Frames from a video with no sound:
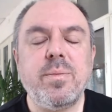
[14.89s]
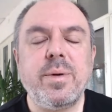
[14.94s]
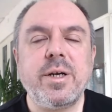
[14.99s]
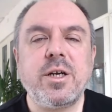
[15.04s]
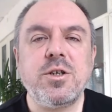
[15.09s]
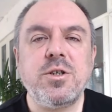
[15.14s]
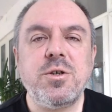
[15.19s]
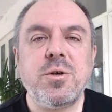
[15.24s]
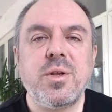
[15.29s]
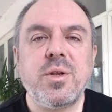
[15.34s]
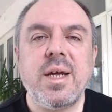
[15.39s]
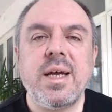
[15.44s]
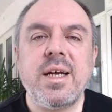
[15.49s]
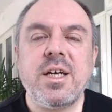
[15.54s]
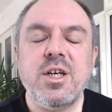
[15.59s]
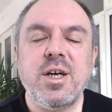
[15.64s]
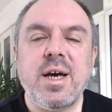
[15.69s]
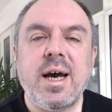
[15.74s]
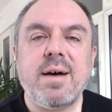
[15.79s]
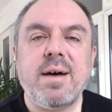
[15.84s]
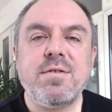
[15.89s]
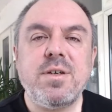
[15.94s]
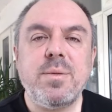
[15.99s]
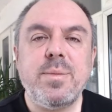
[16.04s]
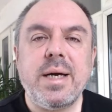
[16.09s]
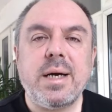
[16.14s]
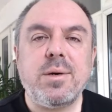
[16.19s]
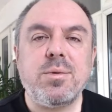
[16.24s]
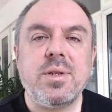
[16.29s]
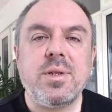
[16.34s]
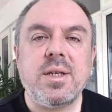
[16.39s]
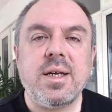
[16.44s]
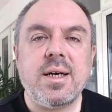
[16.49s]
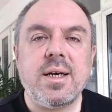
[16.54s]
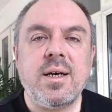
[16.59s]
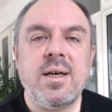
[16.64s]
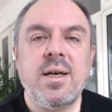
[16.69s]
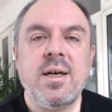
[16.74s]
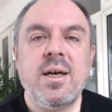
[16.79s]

because you think you have to be out there